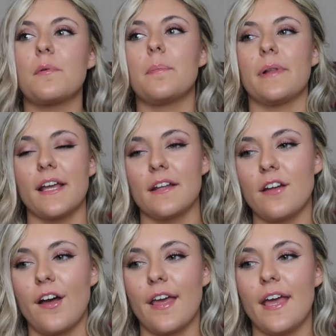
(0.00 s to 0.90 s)
We
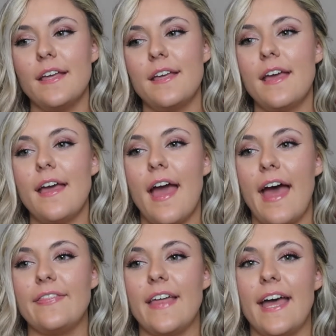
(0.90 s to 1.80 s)
planned on it,
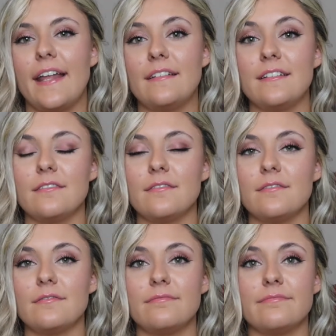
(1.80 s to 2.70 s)
and then,
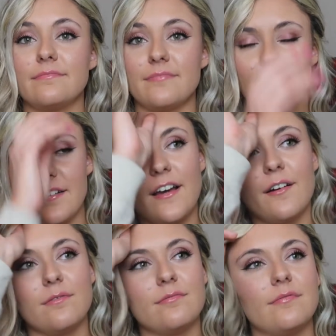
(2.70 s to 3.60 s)
I don't
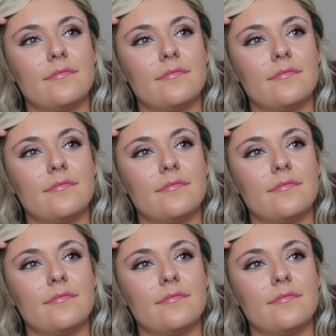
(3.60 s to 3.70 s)
know,